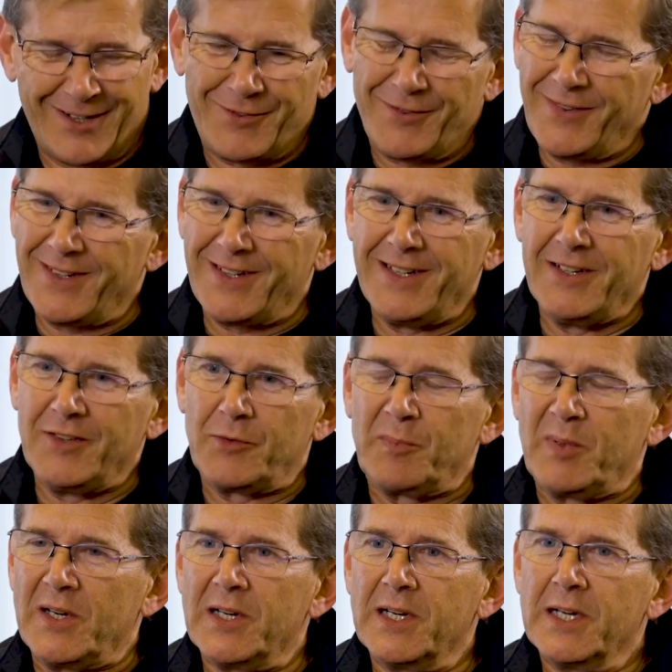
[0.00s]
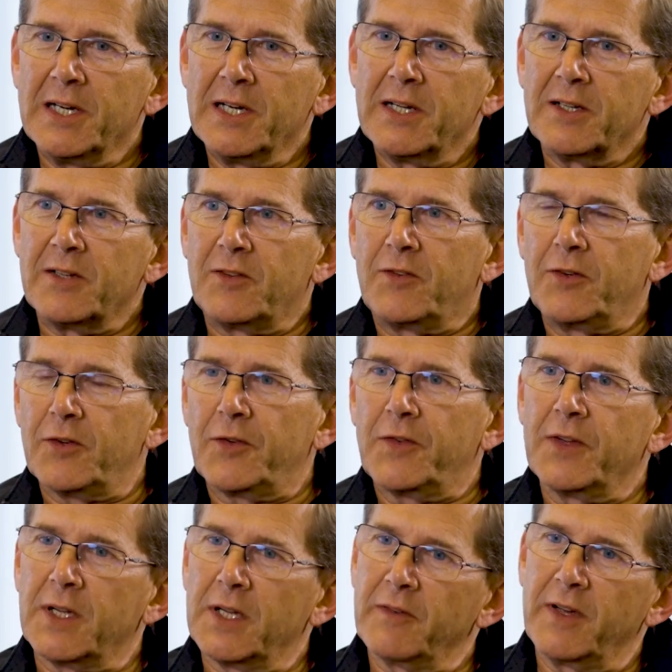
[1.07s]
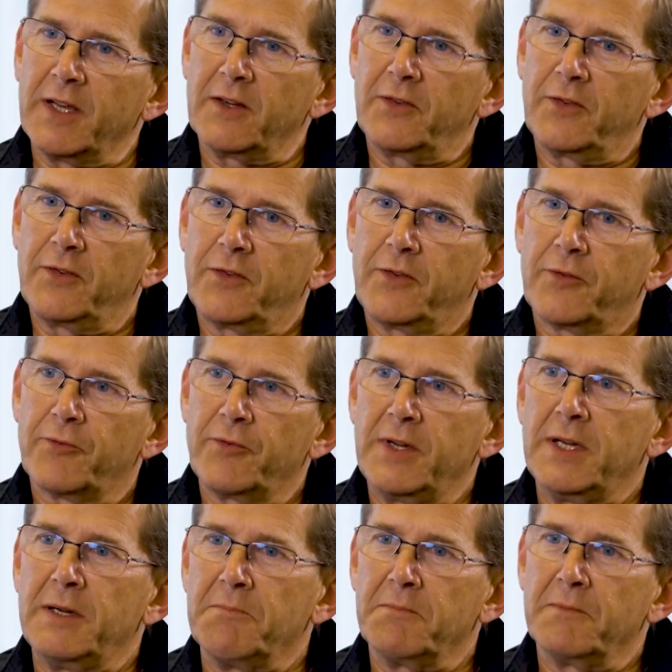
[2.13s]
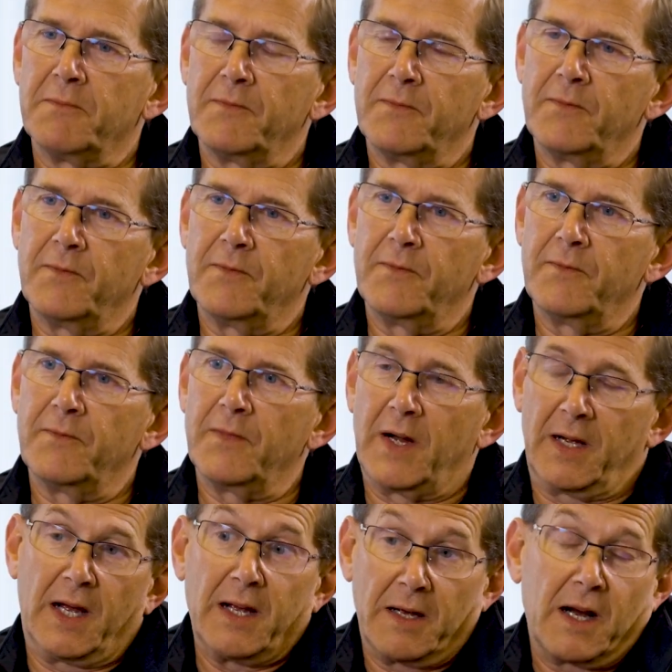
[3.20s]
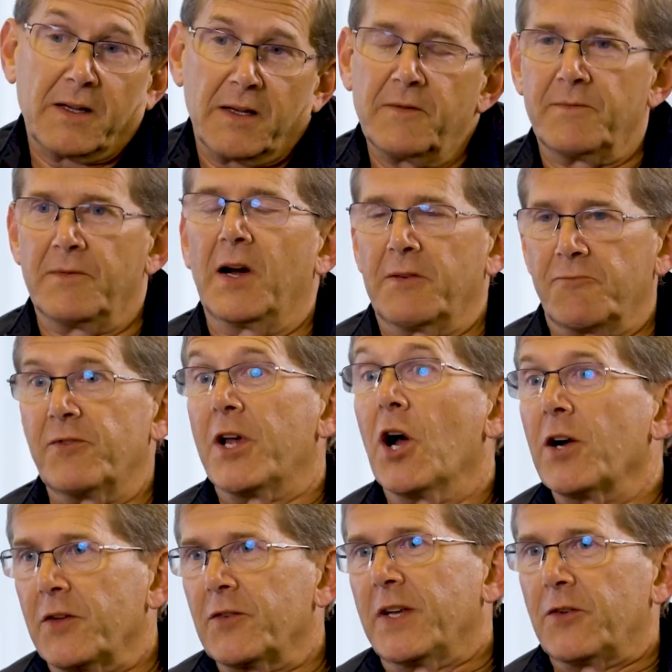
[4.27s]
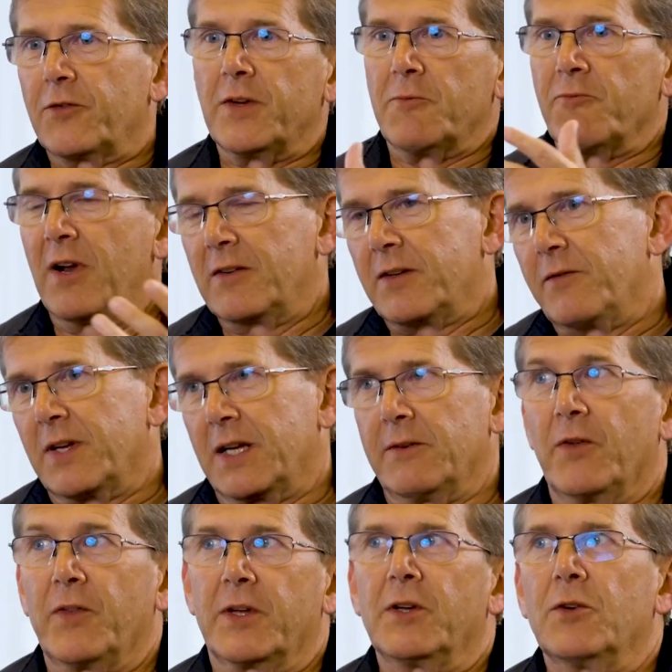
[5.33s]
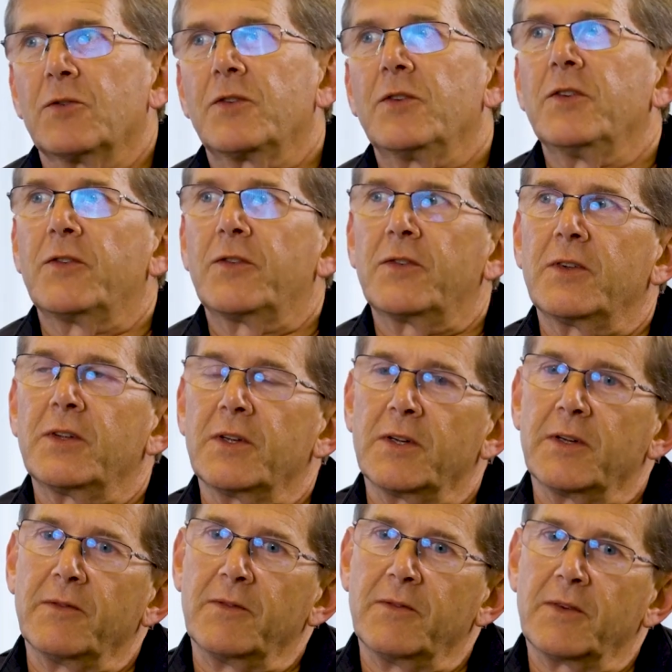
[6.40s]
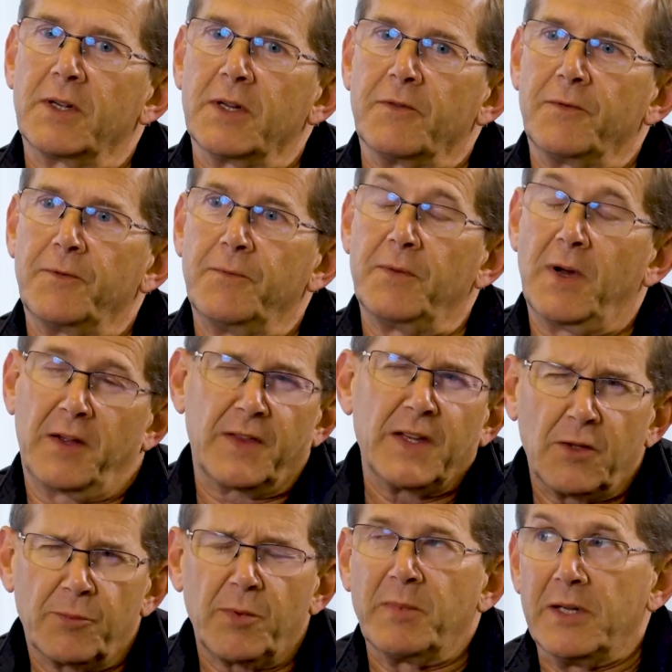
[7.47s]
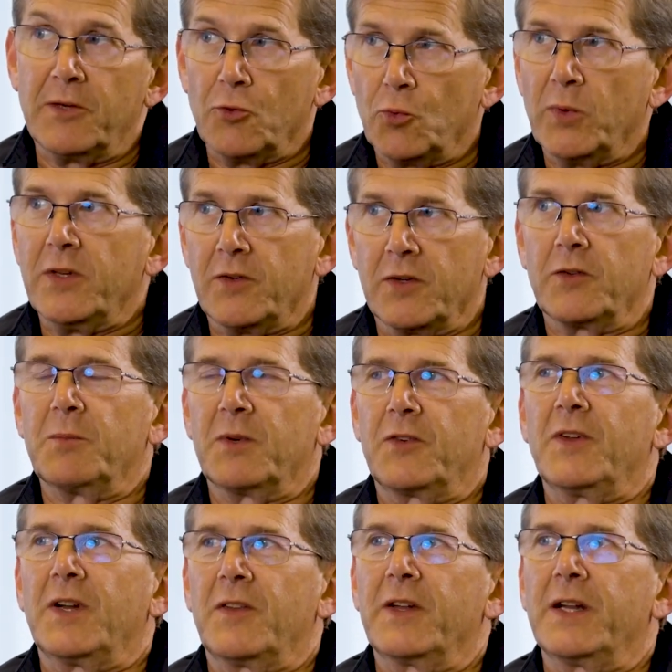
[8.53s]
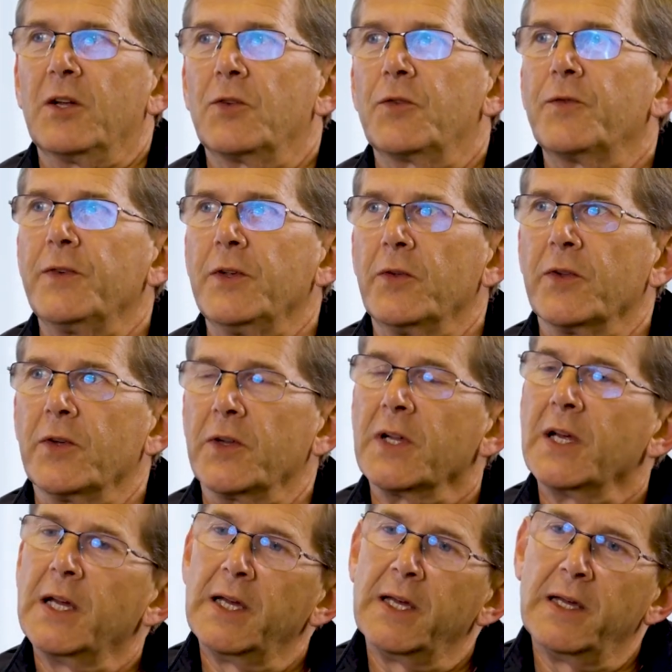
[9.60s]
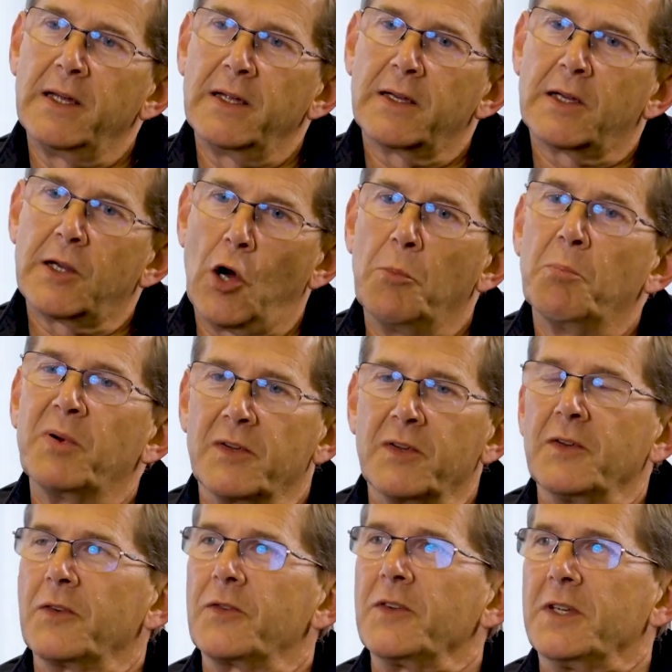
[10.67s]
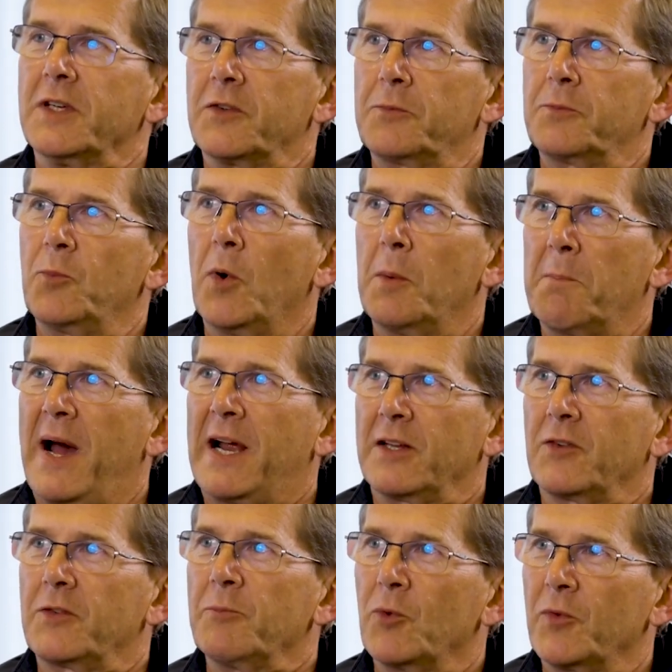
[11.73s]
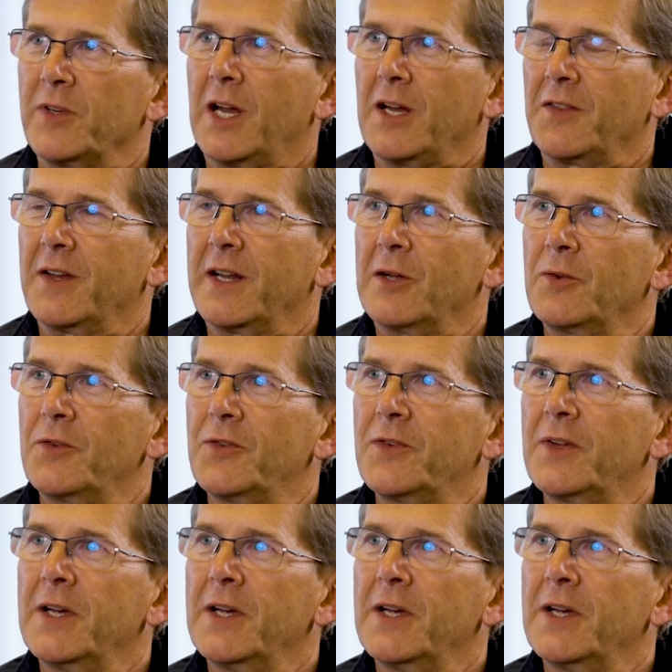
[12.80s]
country that is. But just the kind of extreme, I regard it as extreme relative to kind of other cultures. I think it's probably Norwegian as much as anything else view that competency is what matters more than anything else.